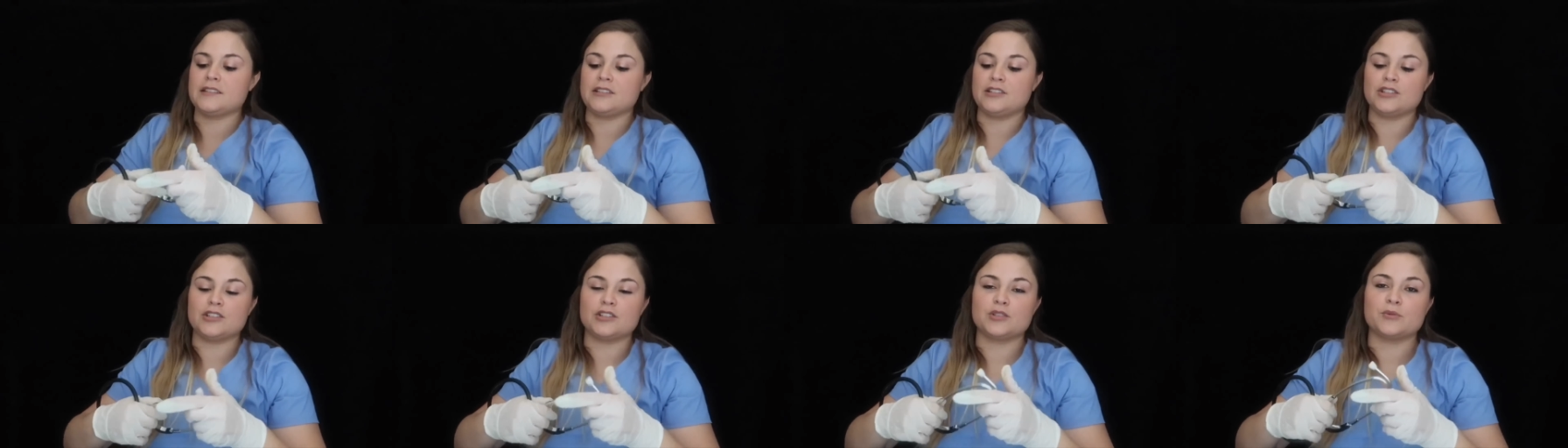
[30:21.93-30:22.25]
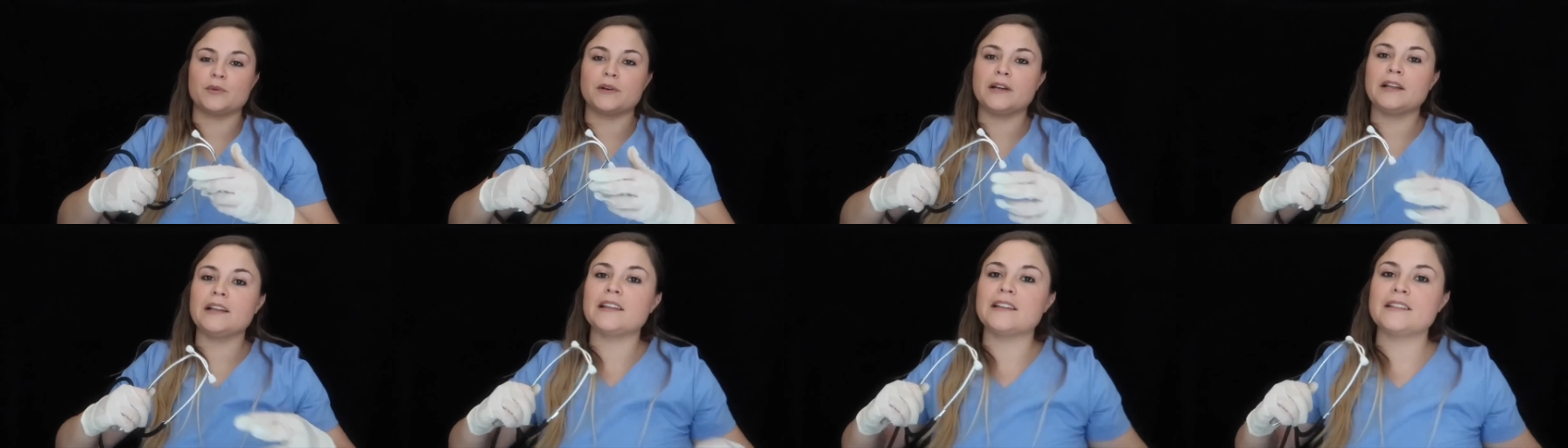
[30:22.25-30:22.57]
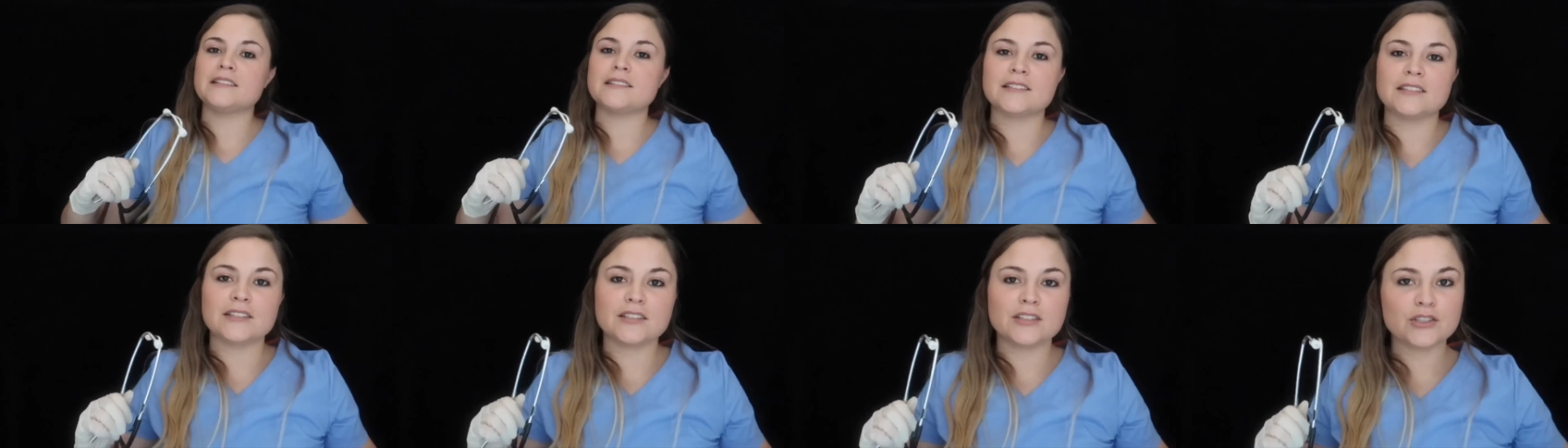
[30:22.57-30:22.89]
is I just want
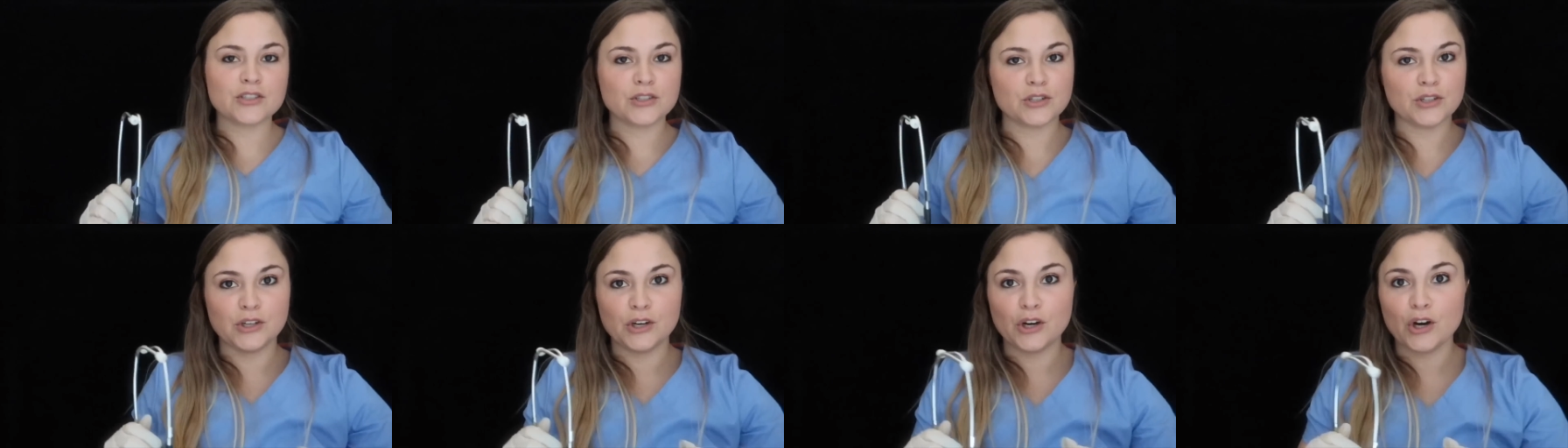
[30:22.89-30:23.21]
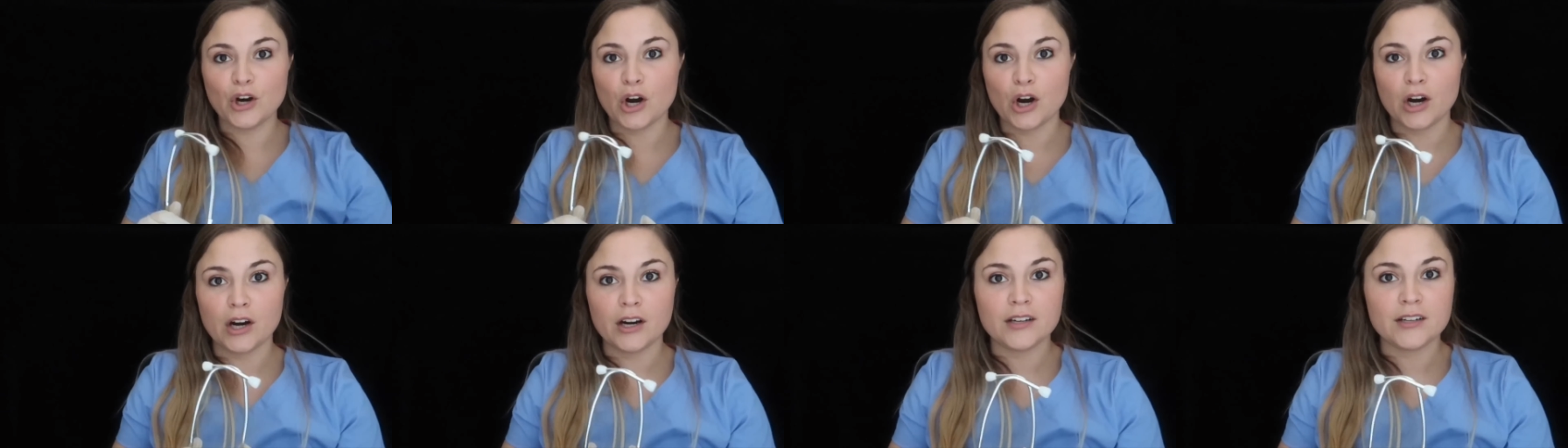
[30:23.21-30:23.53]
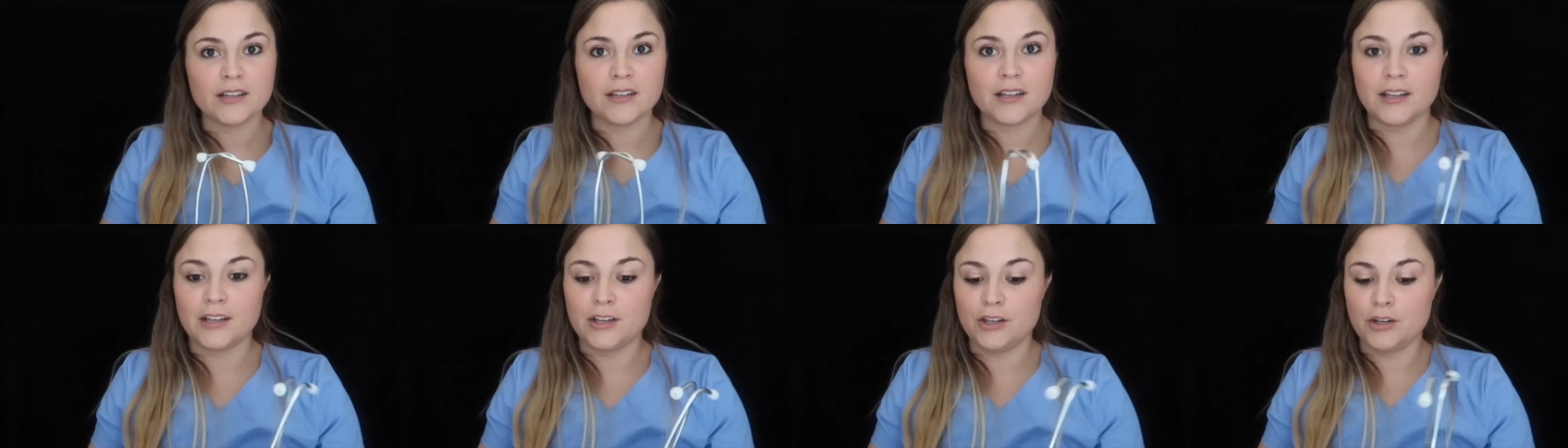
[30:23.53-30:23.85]
to listen to your
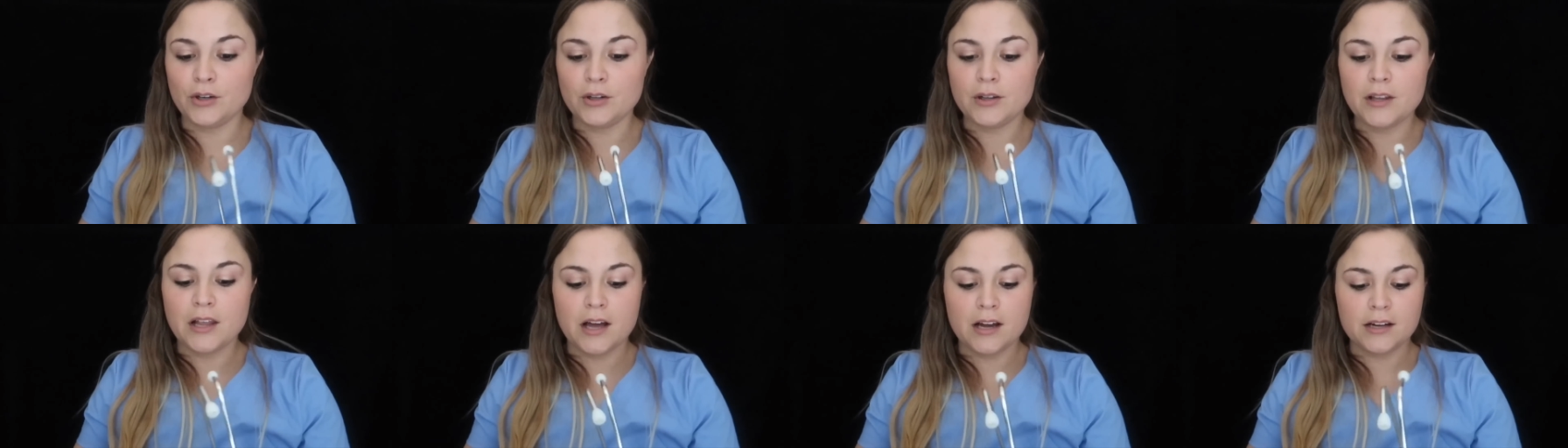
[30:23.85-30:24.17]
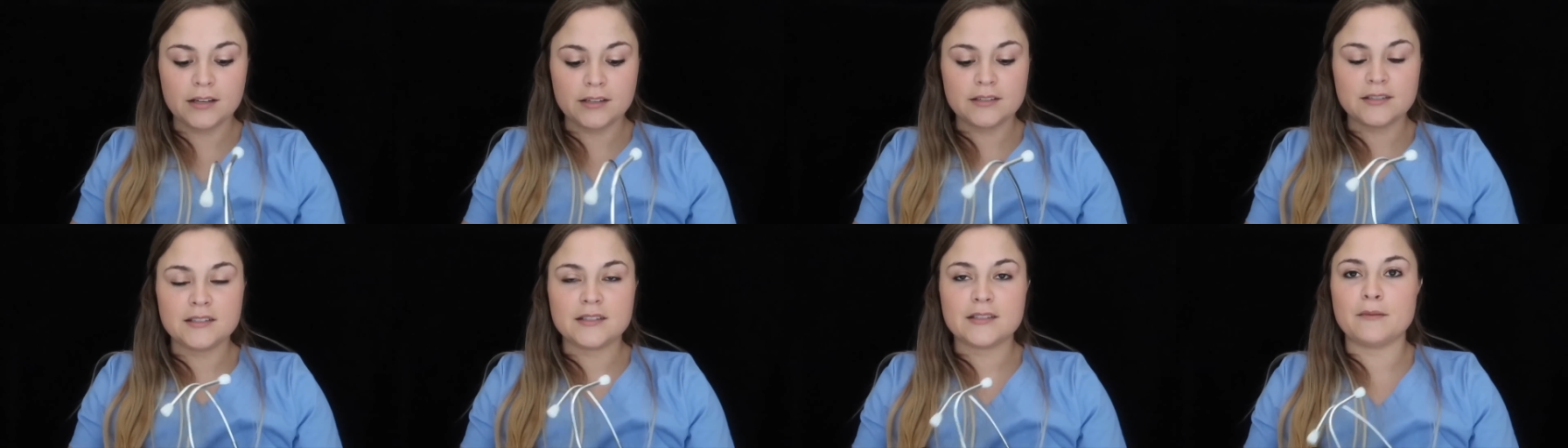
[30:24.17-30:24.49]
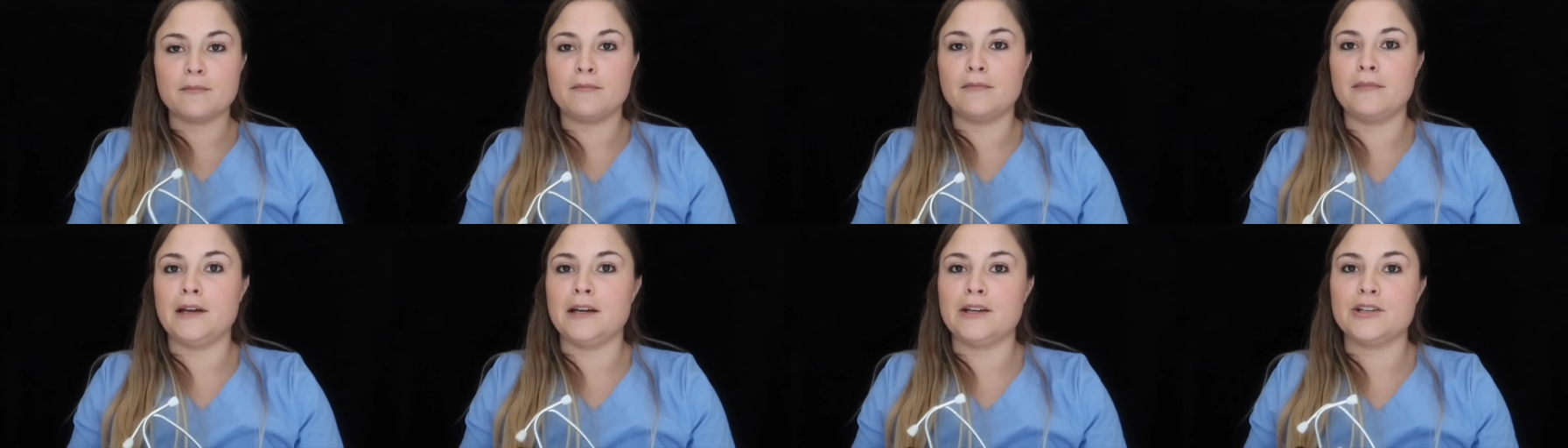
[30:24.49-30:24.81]
heart and your
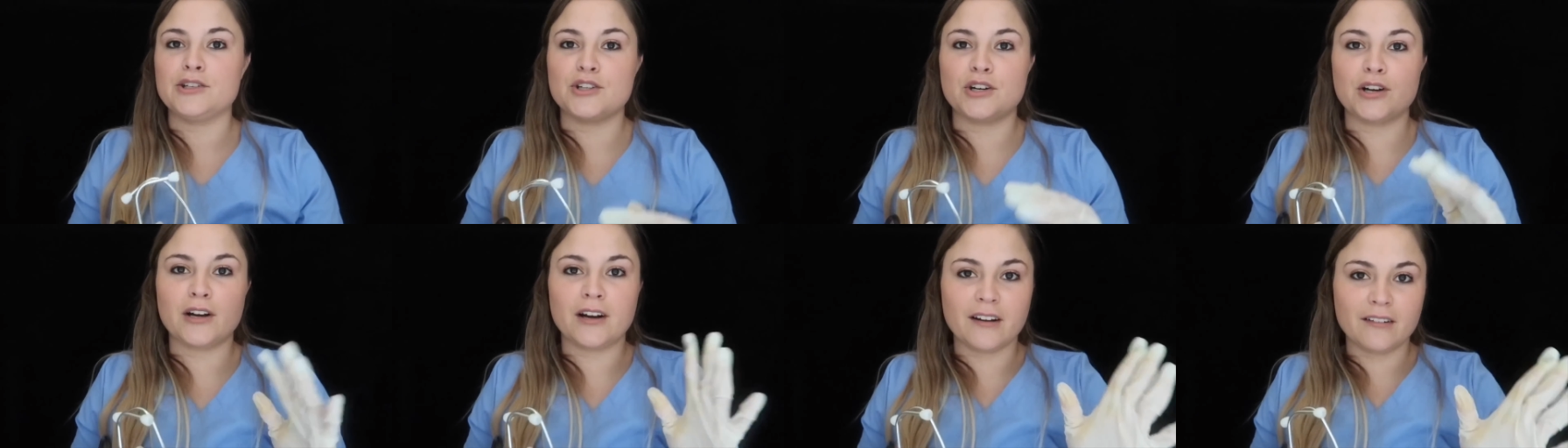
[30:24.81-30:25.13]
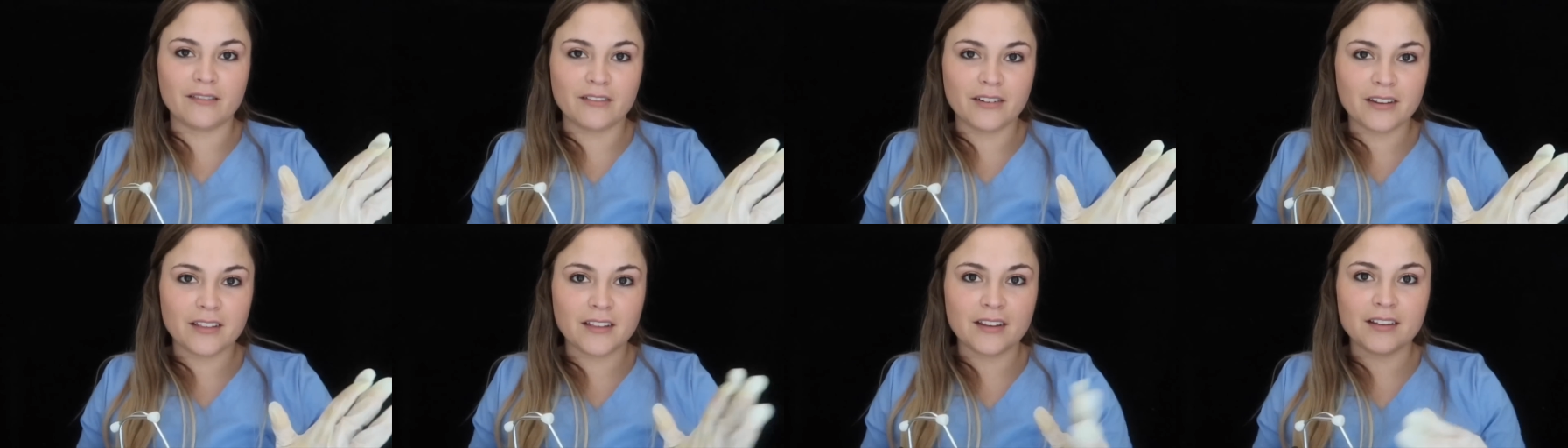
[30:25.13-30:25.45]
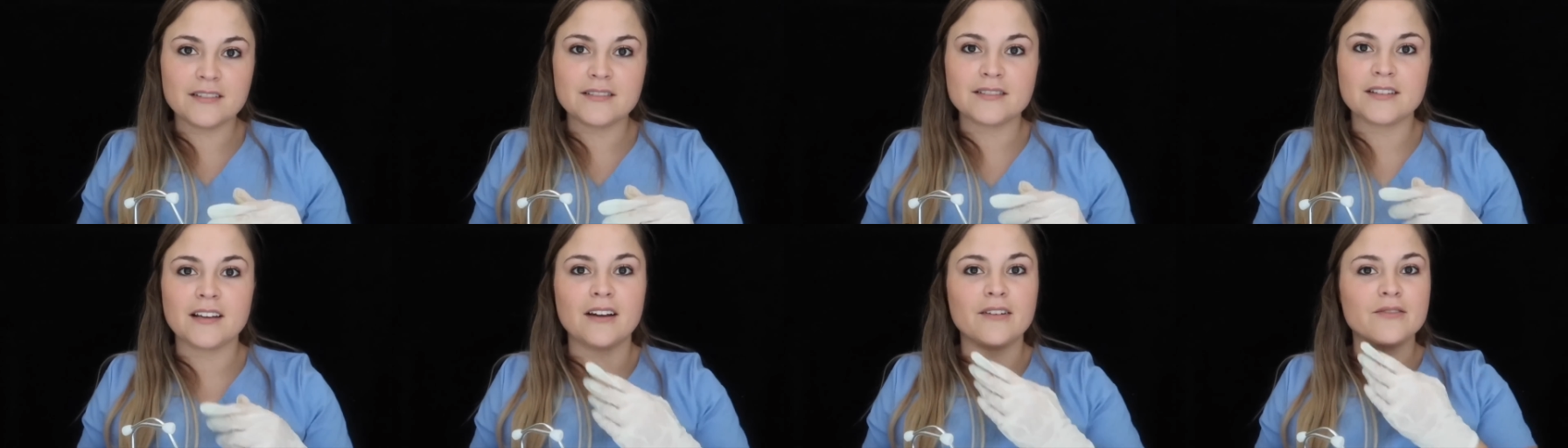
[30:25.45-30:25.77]
lungs, make sure
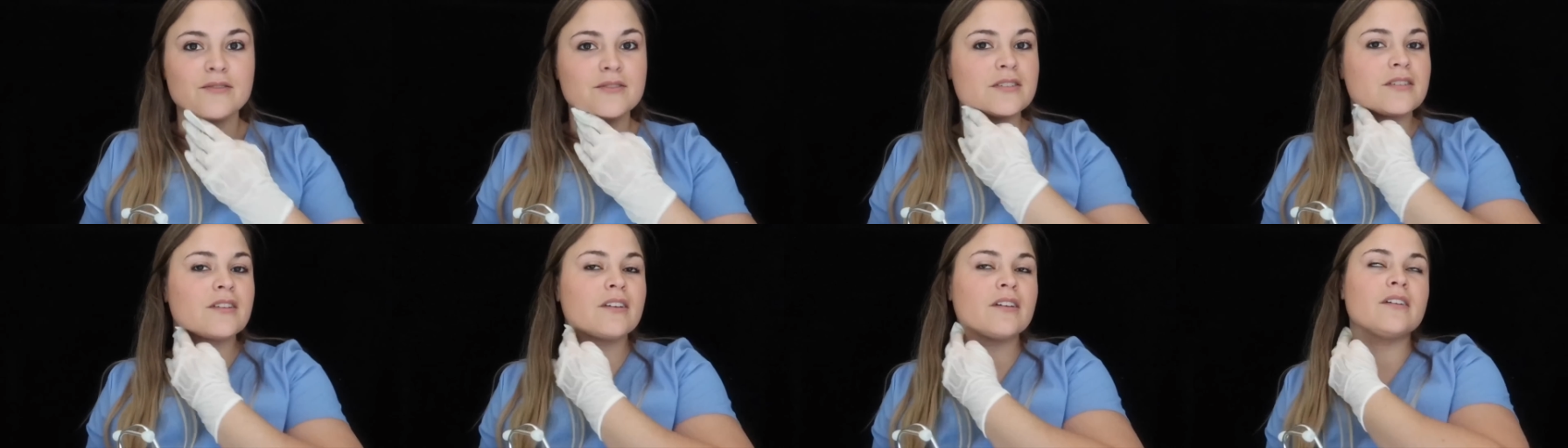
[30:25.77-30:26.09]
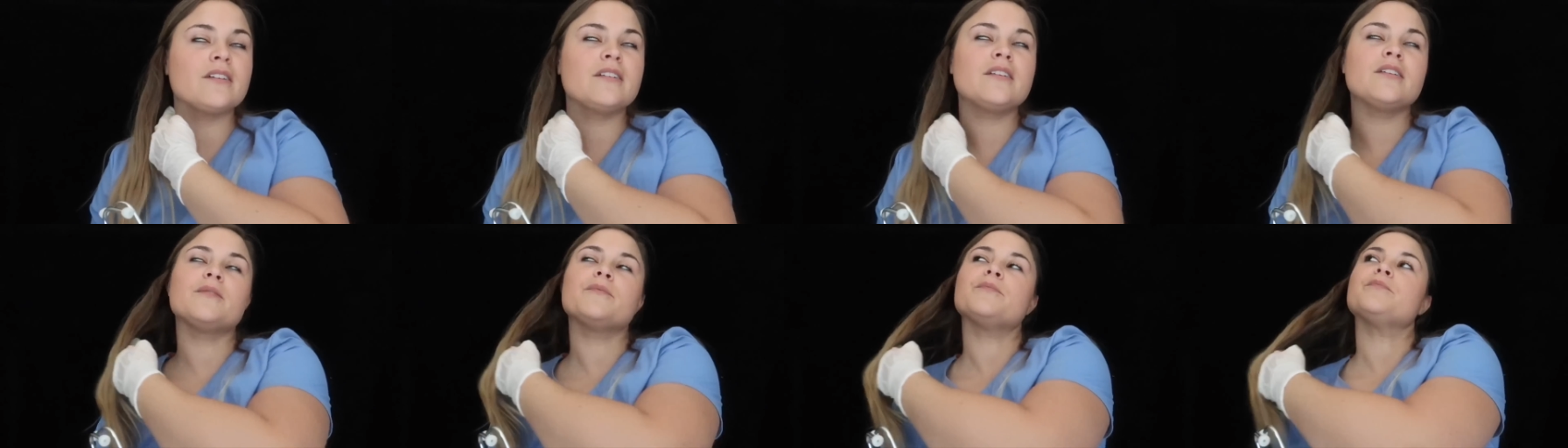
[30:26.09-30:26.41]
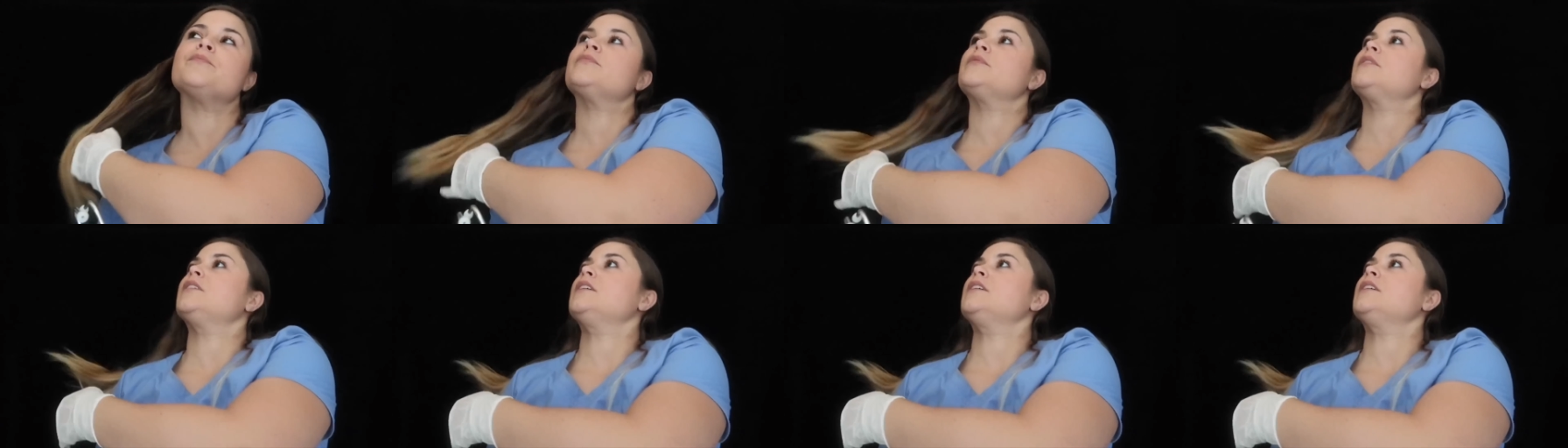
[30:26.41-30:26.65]
everything sounds good.